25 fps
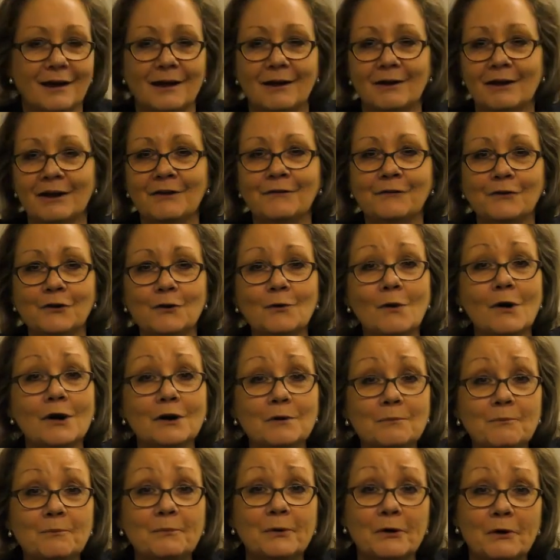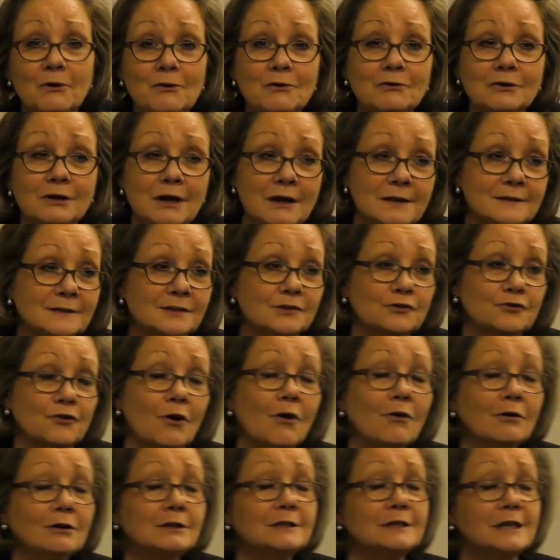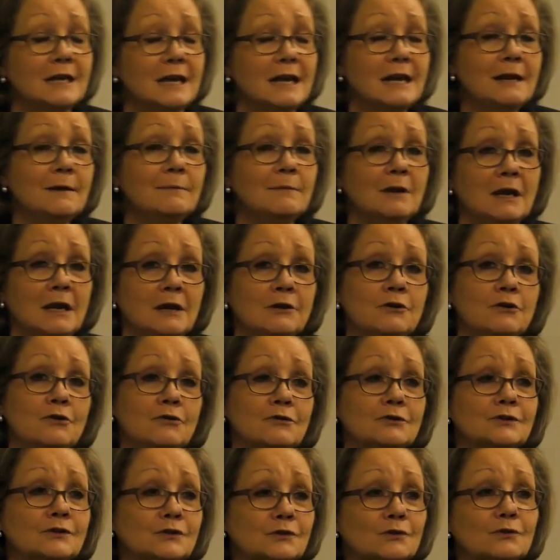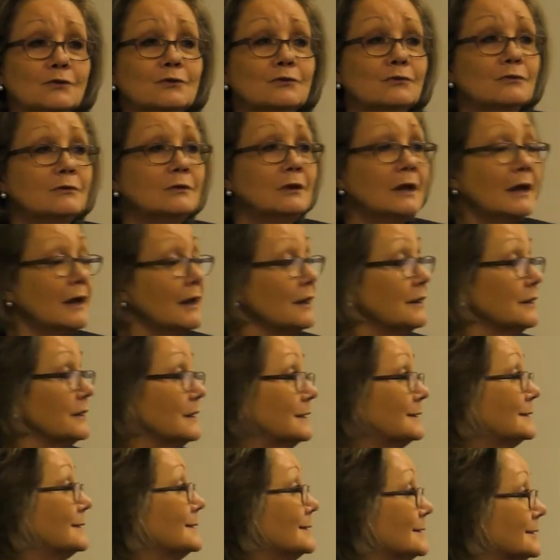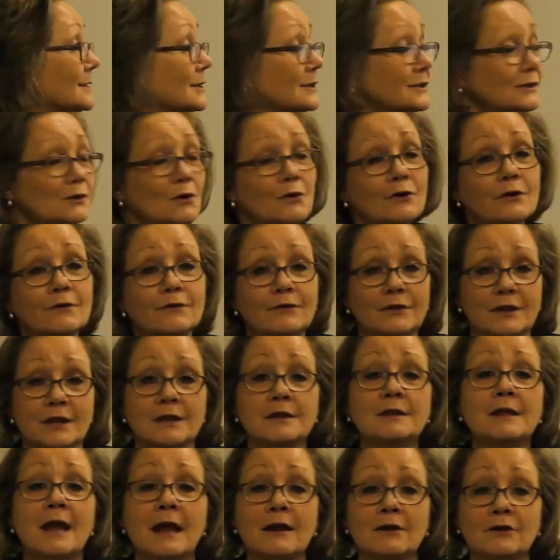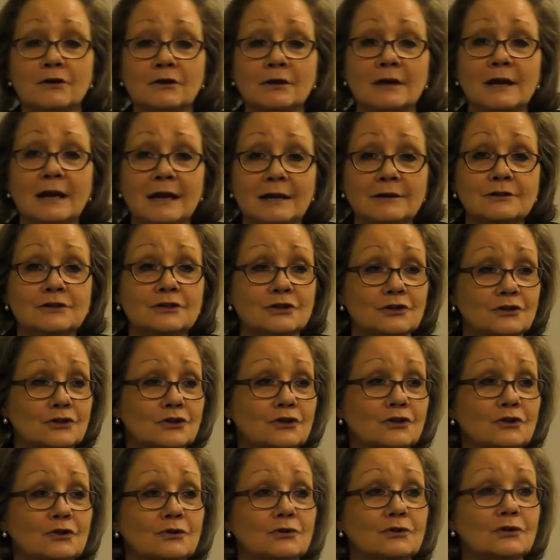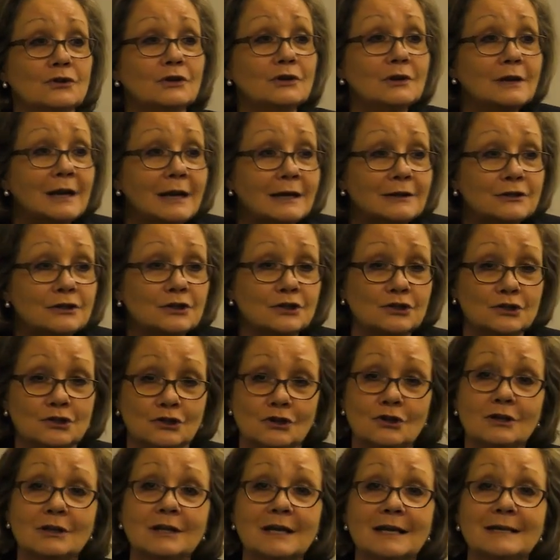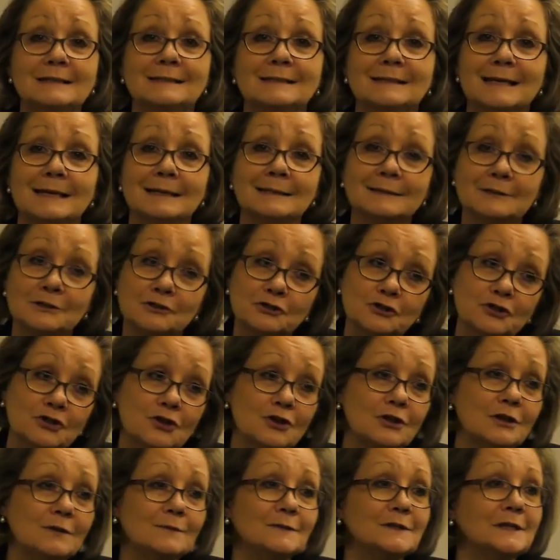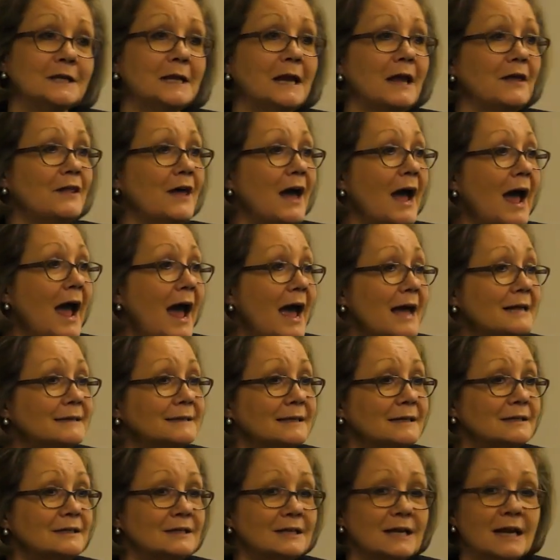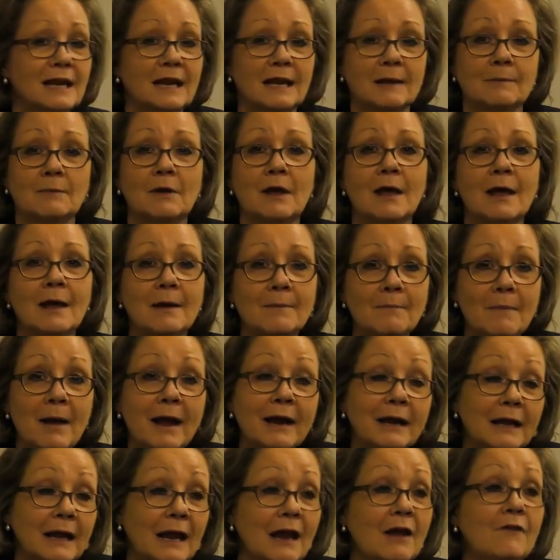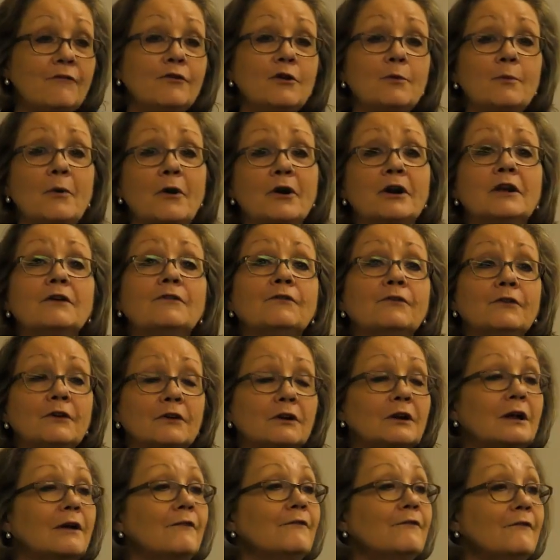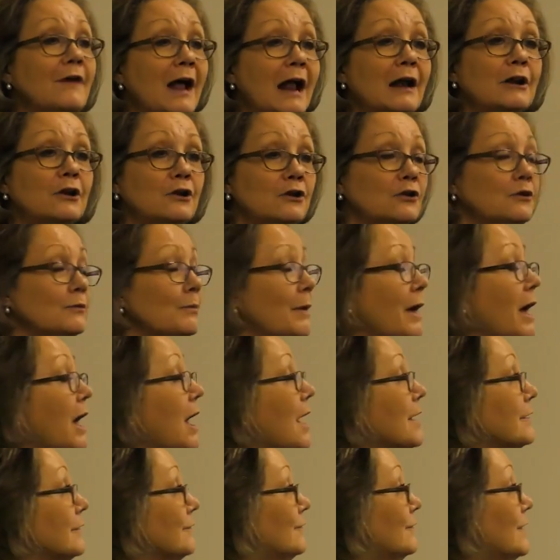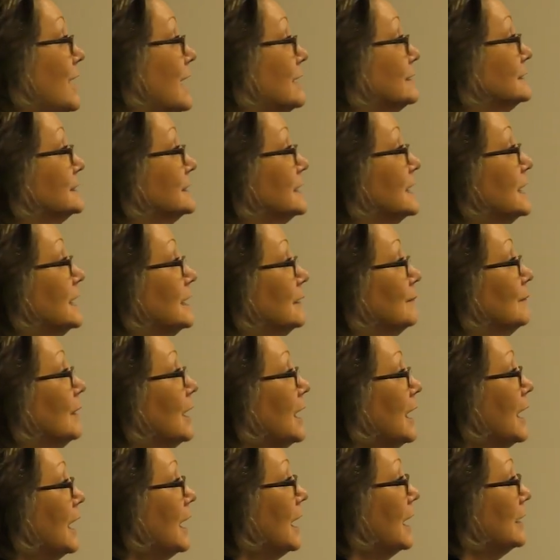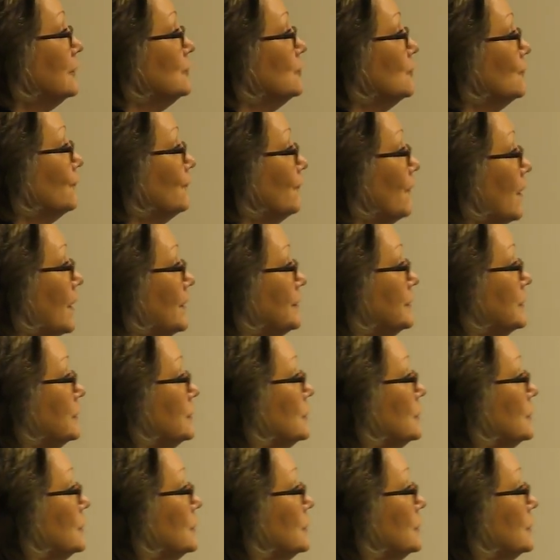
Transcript: If you want to build a strong team in your school, this is the sort of thing that you need to do. You need to do these things, do them together as a team. Make everybody feel a valued part of that team, and you'll find that